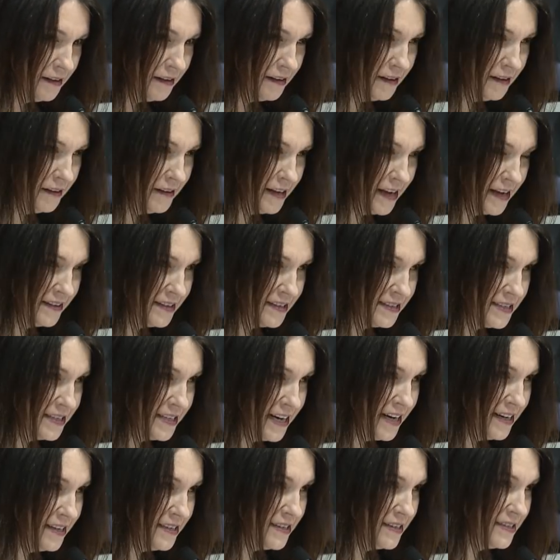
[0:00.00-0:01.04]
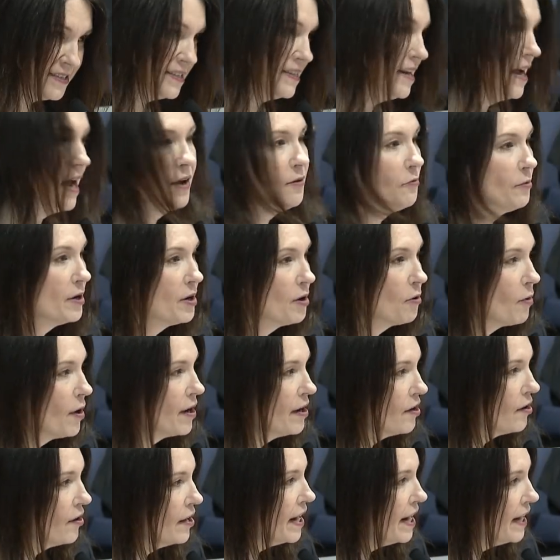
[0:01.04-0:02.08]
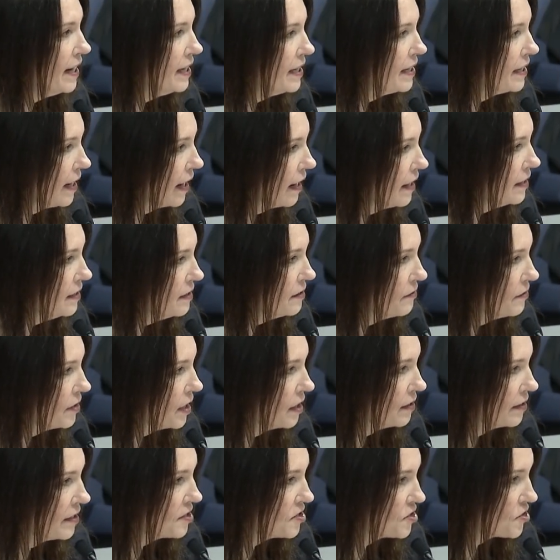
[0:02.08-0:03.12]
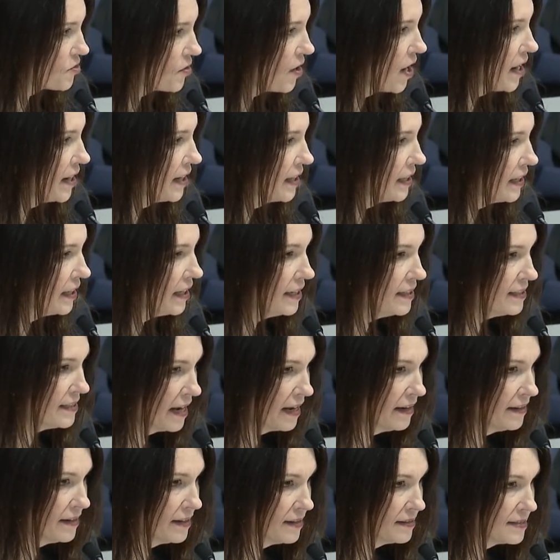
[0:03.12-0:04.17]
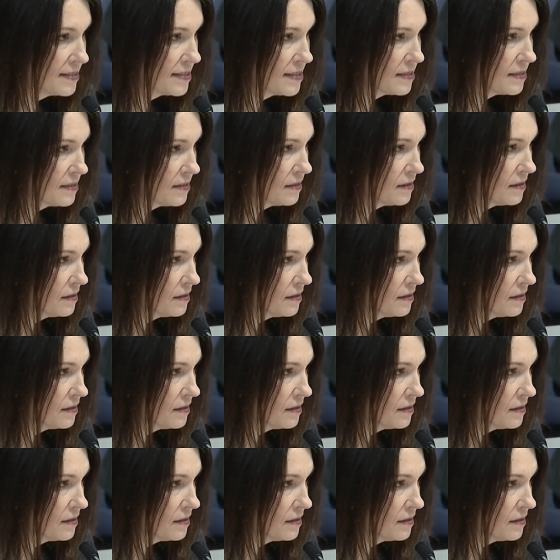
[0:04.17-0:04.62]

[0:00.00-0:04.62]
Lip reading: that the state does not require any kind of electronic attendance.